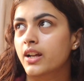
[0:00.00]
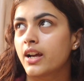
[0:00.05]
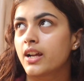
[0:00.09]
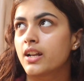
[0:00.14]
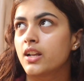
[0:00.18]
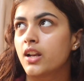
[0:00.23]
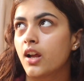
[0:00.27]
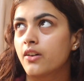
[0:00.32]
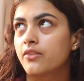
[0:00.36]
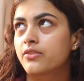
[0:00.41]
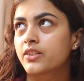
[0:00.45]
I
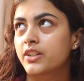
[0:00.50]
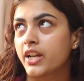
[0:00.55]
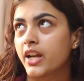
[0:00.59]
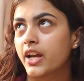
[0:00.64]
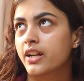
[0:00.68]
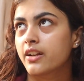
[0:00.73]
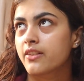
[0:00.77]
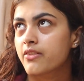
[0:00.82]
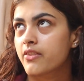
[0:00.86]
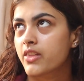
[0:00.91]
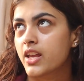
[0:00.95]
love
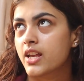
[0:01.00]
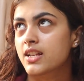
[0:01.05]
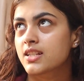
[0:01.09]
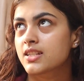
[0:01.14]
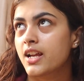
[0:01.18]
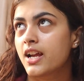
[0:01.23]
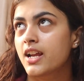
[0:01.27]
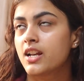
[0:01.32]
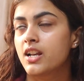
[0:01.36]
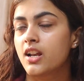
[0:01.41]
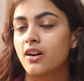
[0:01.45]
creative things.
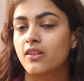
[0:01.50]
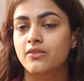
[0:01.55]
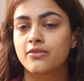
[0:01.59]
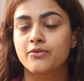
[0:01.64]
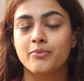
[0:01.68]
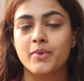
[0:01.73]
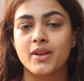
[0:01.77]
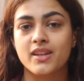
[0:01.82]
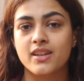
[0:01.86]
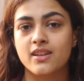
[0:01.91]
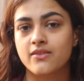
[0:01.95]
I
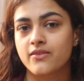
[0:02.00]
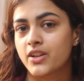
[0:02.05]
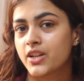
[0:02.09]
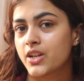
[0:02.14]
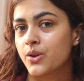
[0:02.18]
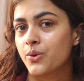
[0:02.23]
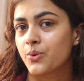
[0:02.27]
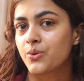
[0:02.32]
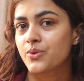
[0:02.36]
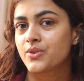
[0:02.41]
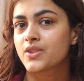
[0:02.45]
love making
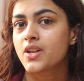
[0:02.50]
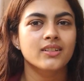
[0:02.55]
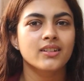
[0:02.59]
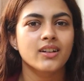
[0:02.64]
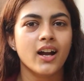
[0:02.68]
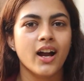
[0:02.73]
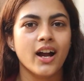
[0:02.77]
videos.